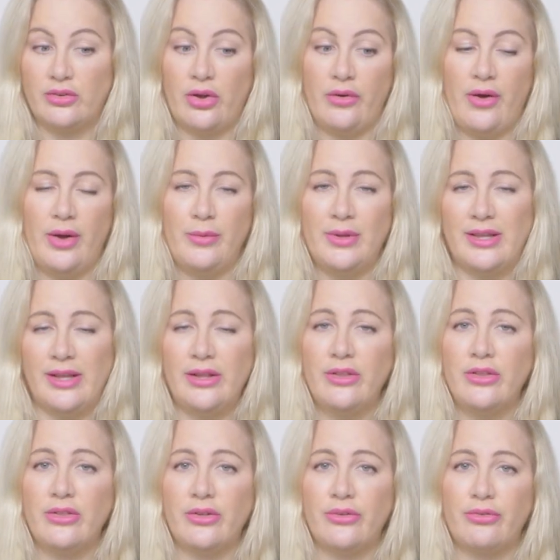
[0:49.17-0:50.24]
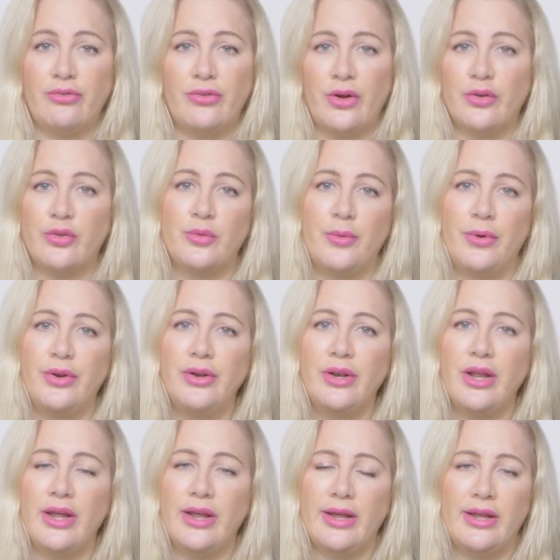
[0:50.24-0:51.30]
So I would say that the first one
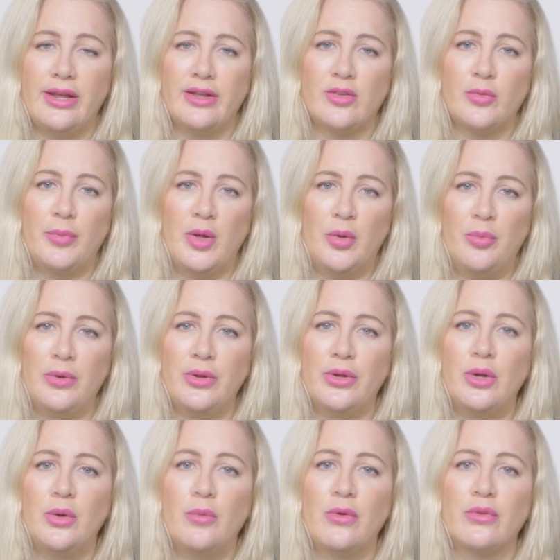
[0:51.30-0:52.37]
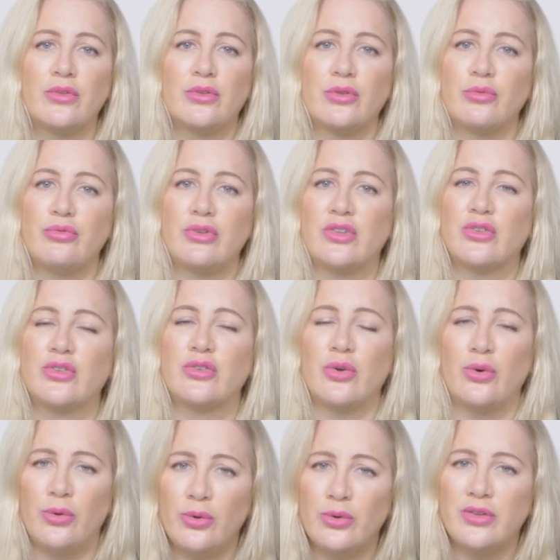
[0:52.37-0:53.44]
is people who want to
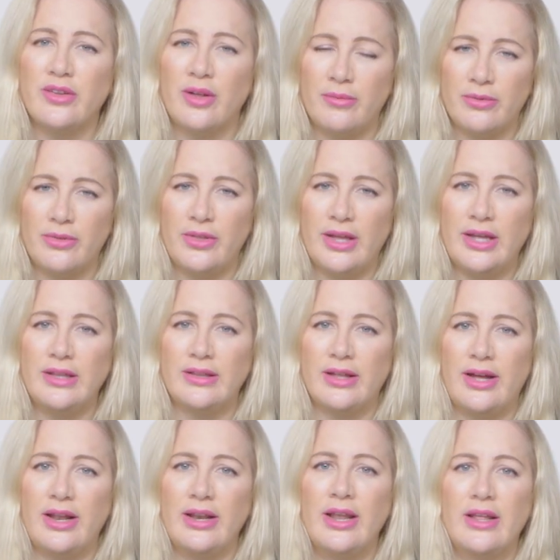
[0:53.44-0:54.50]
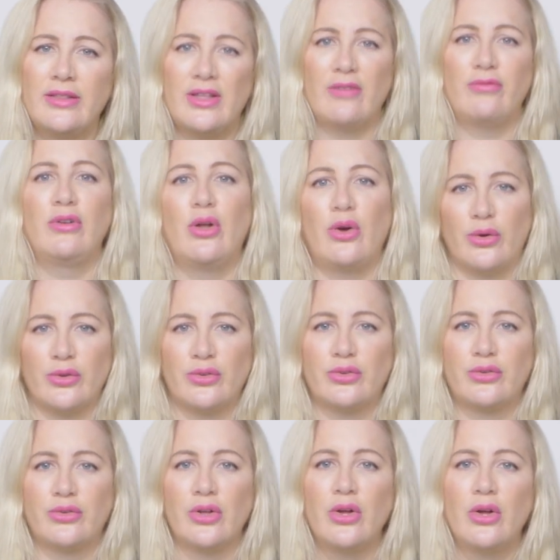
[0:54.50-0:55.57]
restore something that they've
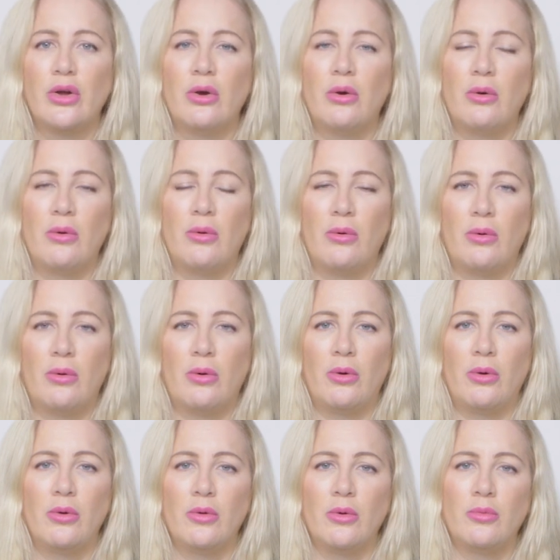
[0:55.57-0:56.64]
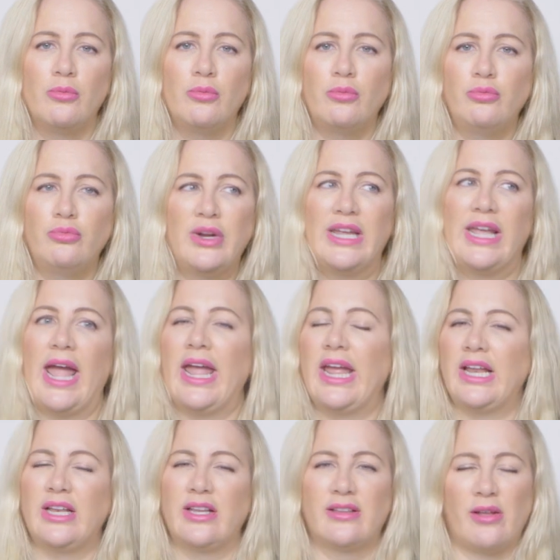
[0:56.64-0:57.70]
lost or
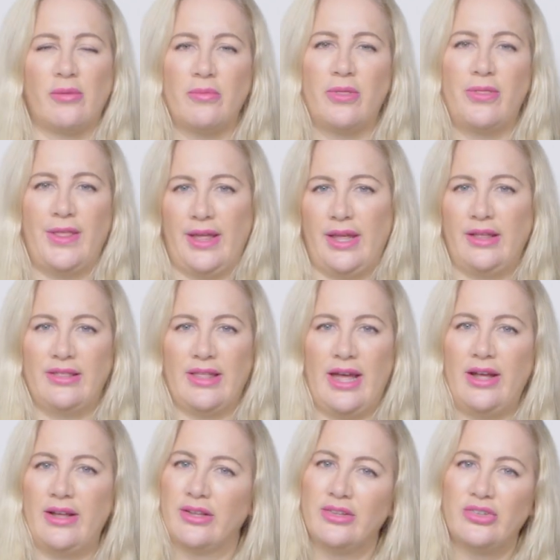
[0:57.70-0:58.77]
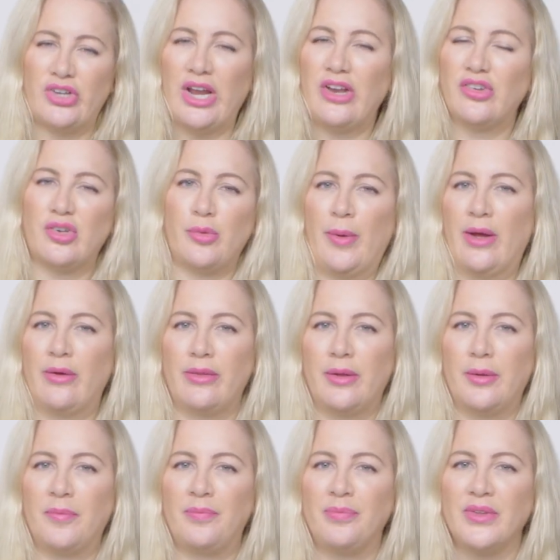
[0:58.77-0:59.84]
regain something that has changed about
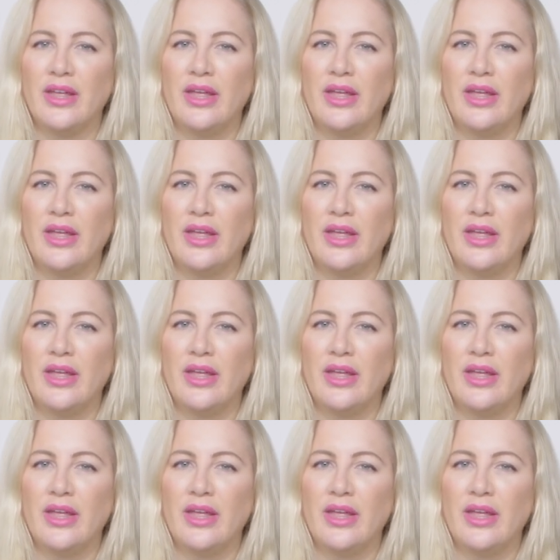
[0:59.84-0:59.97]
them.